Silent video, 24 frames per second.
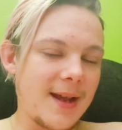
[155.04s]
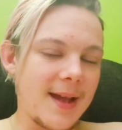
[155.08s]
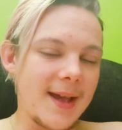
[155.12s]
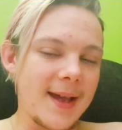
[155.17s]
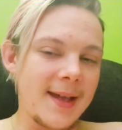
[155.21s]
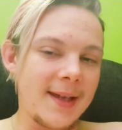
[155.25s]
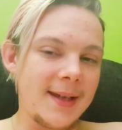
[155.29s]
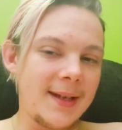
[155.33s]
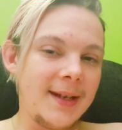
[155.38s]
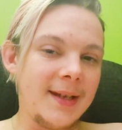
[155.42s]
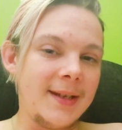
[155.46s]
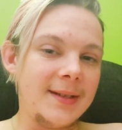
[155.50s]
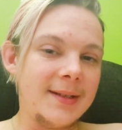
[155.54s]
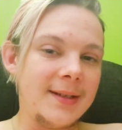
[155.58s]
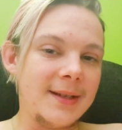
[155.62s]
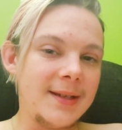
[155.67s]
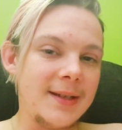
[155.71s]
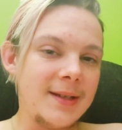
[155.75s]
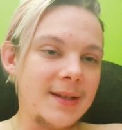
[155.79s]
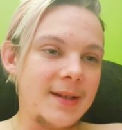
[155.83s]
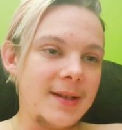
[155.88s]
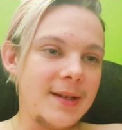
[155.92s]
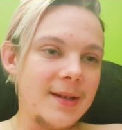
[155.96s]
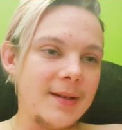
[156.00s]

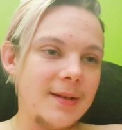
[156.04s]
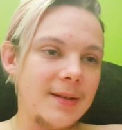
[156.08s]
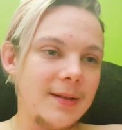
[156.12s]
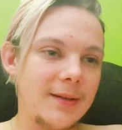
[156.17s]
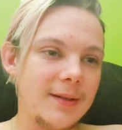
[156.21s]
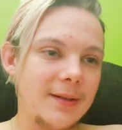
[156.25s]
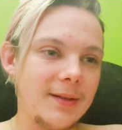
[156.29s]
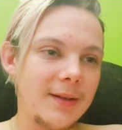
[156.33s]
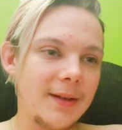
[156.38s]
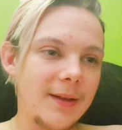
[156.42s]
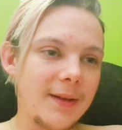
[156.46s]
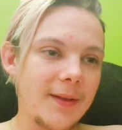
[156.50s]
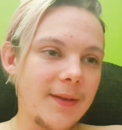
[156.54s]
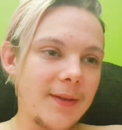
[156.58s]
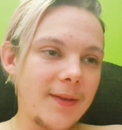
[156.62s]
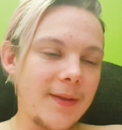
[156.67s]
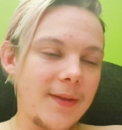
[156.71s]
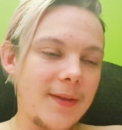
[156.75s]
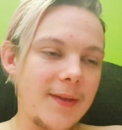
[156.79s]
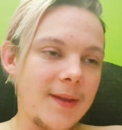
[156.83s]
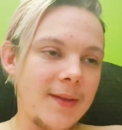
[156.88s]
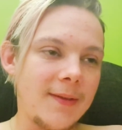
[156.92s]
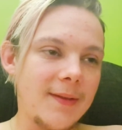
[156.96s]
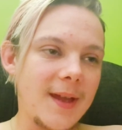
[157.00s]
ADD,
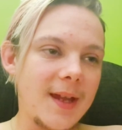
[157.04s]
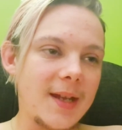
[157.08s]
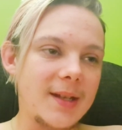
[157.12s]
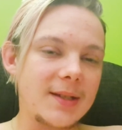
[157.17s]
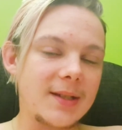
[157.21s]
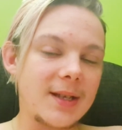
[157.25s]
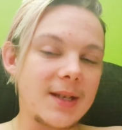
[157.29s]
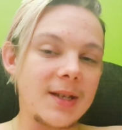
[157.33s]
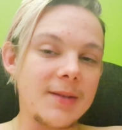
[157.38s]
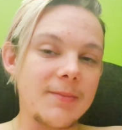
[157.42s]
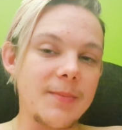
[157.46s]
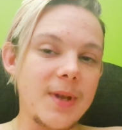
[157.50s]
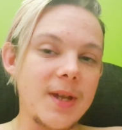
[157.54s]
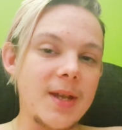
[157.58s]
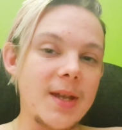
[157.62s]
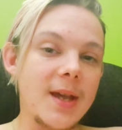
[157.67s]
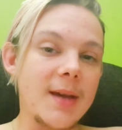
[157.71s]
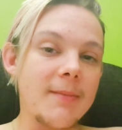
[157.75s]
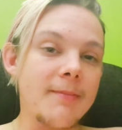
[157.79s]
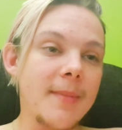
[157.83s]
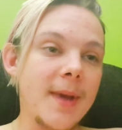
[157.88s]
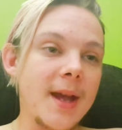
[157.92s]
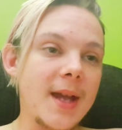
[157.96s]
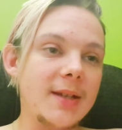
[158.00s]
then that's gonna be
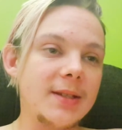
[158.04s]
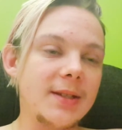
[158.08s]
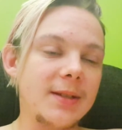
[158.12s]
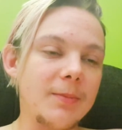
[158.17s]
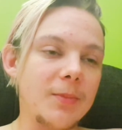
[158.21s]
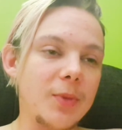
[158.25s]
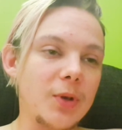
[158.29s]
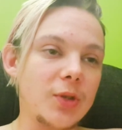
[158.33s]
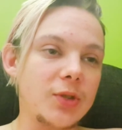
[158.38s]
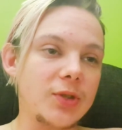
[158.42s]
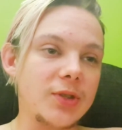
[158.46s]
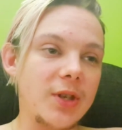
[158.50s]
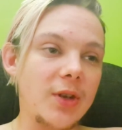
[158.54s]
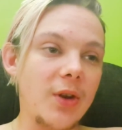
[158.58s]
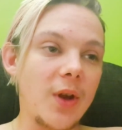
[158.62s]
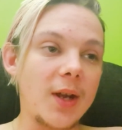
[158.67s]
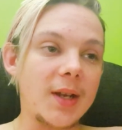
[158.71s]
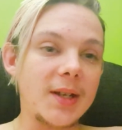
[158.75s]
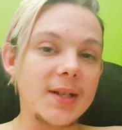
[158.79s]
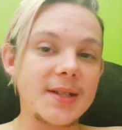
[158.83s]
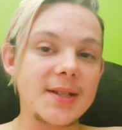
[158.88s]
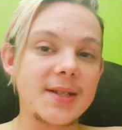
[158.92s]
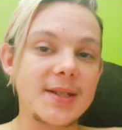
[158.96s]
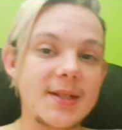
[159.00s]
amazing because then I
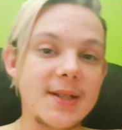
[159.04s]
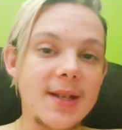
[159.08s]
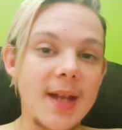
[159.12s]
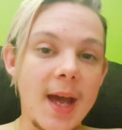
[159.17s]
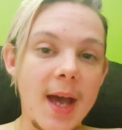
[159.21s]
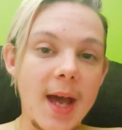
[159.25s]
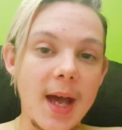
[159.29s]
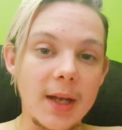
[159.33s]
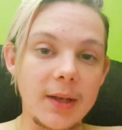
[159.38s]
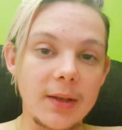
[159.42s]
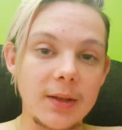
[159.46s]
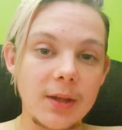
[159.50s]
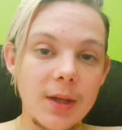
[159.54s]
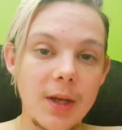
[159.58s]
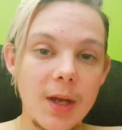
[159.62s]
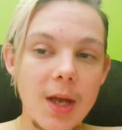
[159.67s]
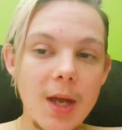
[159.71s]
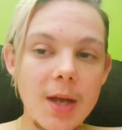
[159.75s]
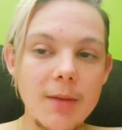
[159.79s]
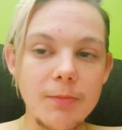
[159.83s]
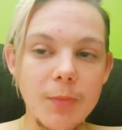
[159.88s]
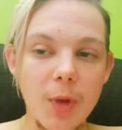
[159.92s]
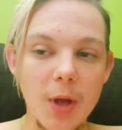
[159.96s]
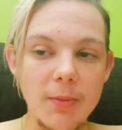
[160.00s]
can start
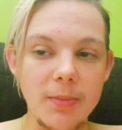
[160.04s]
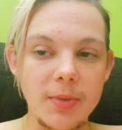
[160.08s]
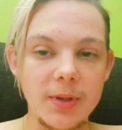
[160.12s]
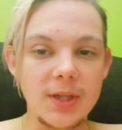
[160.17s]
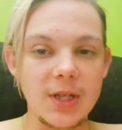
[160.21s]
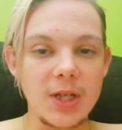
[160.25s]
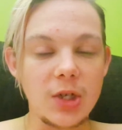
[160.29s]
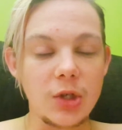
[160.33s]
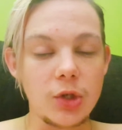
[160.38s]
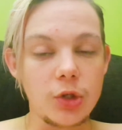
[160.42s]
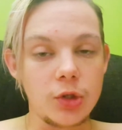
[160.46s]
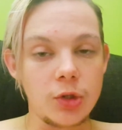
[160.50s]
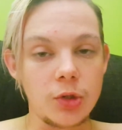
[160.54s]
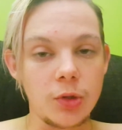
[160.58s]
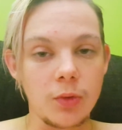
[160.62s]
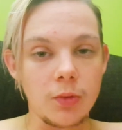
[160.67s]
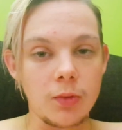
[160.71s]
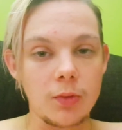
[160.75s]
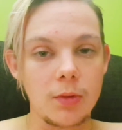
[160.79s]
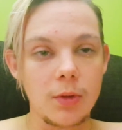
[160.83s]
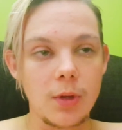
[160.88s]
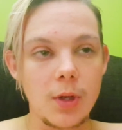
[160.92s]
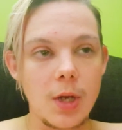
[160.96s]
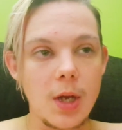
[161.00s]
my
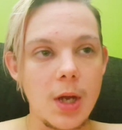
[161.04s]
potential.